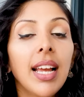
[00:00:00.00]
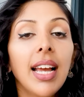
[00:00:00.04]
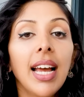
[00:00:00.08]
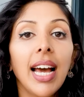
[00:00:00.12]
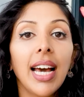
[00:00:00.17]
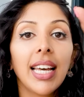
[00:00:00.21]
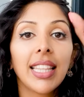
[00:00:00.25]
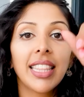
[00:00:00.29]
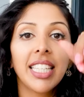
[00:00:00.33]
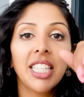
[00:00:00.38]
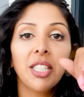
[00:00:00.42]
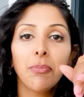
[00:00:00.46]

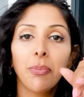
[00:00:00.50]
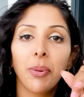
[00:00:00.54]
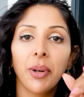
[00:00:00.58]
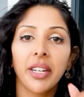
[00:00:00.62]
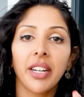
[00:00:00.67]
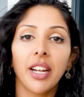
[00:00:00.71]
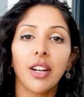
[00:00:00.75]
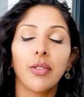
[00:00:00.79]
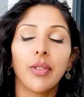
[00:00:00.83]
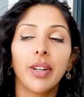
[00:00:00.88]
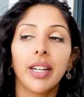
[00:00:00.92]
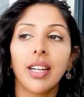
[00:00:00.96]
At this point,
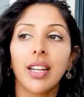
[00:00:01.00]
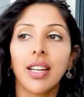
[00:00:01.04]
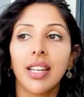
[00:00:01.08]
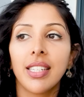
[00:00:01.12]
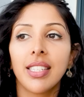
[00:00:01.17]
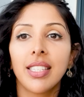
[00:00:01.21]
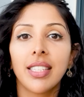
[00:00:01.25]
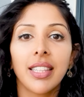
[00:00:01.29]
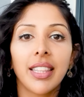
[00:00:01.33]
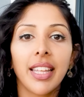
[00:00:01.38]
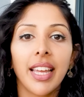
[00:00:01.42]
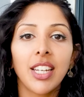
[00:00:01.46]
I realized
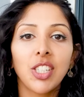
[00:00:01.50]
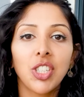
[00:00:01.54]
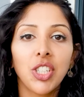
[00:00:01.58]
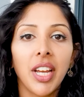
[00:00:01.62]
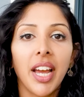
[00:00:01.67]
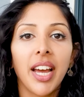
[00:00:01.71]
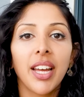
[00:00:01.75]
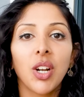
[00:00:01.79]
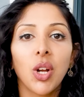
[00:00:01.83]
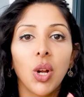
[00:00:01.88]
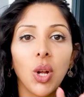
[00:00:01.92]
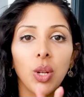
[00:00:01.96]
that they actually
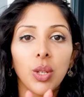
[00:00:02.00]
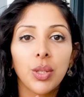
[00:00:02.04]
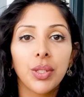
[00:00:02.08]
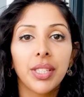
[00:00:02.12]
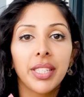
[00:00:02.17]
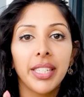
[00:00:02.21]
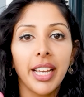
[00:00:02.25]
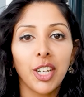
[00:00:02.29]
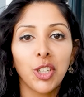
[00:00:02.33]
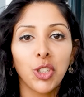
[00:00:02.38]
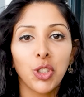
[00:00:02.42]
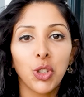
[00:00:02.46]
had a whole
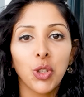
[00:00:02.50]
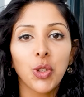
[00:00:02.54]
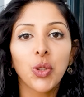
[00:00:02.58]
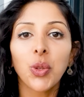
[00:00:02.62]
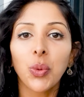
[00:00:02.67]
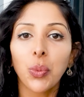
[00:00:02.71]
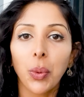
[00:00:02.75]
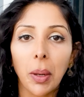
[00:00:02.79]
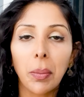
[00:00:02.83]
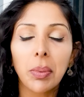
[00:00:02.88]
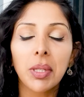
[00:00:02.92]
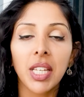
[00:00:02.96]
section on the
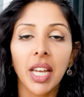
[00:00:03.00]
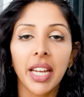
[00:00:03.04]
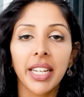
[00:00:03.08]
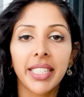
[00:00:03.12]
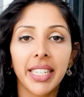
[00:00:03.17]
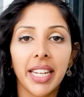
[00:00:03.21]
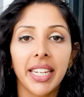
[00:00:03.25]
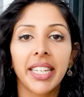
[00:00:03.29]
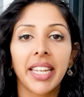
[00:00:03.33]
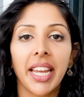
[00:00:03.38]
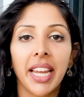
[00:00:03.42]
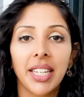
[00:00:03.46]
website
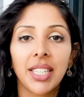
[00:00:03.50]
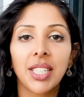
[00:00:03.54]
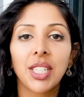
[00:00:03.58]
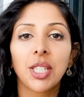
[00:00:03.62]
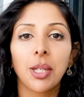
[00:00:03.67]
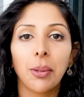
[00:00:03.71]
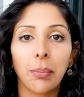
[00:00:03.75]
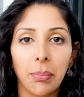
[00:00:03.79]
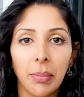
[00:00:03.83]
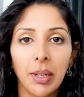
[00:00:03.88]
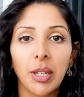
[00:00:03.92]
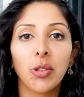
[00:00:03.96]
dedicated to
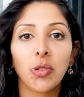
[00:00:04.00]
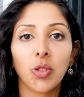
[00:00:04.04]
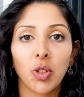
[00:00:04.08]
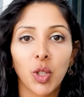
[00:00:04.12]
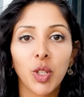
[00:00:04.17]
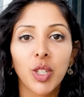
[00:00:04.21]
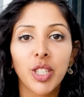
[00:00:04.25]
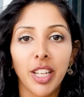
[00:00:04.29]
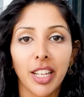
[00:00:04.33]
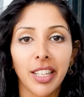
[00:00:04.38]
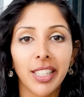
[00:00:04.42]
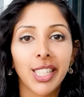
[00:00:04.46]
mineral
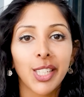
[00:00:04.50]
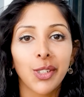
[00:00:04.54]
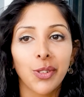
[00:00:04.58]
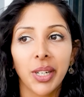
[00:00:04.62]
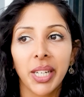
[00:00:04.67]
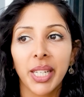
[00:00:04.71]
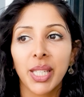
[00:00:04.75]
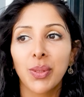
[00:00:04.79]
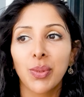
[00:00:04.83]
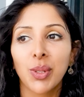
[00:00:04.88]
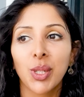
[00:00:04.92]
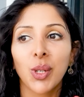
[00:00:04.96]

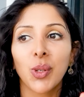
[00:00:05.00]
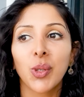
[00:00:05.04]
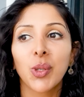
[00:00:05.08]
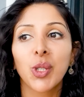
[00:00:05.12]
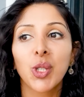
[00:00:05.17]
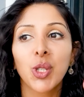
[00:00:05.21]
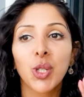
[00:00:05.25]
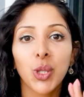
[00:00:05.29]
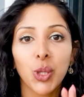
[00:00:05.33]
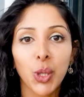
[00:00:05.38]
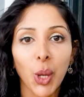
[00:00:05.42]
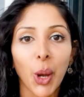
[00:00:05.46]
sunscreens, which I was
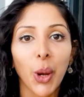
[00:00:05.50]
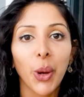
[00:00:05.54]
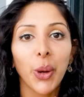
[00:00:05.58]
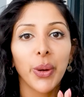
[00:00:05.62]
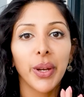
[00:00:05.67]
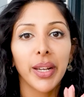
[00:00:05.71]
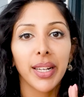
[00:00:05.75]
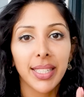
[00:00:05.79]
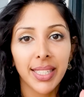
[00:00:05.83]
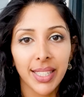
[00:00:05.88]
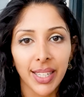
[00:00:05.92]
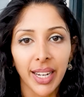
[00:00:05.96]
so
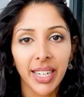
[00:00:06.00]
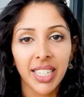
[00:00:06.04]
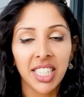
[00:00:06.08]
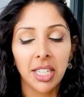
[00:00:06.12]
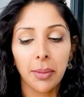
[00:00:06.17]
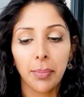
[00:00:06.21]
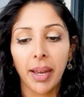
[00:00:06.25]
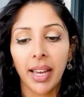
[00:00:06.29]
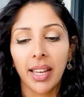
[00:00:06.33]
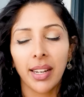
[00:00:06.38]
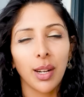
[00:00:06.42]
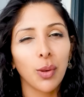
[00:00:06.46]
excited
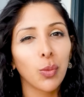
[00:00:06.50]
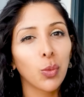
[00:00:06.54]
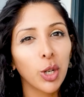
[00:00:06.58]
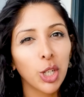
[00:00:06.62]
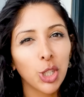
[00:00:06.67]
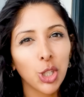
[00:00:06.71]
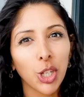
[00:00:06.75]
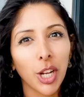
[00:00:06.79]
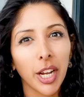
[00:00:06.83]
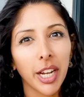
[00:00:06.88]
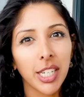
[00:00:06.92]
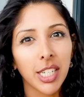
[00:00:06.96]
about. And I
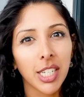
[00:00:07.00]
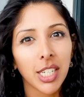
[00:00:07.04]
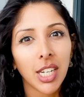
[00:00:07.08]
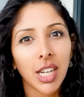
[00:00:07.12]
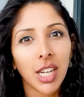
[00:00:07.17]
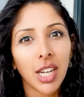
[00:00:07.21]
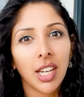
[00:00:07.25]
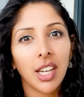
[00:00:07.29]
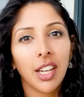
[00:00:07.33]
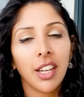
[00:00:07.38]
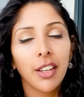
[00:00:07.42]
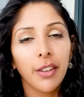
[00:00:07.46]
wish I'd
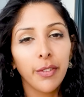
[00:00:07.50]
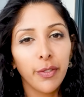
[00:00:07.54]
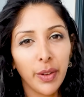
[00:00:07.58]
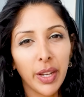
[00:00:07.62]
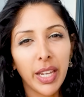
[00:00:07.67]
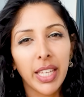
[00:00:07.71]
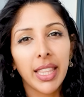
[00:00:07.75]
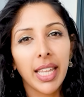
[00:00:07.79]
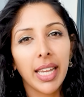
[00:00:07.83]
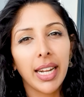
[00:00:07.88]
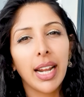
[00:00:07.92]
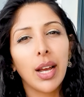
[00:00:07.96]

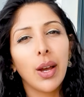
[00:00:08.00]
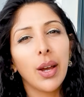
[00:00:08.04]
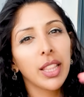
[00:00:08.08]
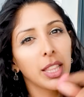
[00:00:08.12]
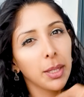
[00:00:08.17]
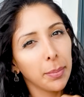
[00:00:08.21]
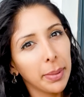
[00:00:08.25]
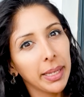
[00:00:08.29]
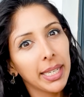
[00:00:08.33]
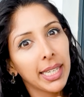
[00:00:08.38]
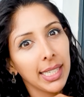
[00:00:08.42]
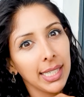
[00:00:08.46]
figured that out at the
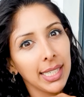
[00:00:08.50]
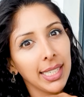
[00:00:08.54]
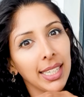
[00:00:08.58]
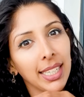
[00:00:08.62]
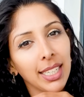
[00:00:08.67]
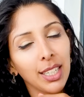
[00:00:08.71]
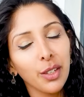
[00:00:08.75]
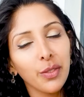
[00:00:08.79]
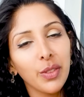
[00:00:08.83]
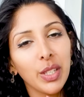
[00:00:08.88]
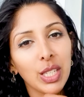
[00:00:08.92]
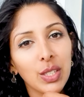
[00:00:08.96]
beginning
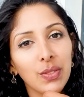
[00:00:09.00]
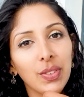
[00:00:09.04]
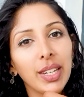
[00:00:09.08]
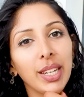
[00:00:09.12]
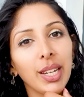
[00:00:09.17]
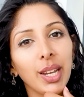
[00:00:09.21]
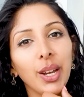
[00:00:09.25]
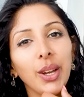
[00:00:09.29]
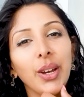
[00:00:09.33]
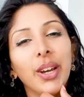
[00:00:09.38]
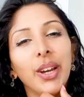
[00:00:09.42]
of this video,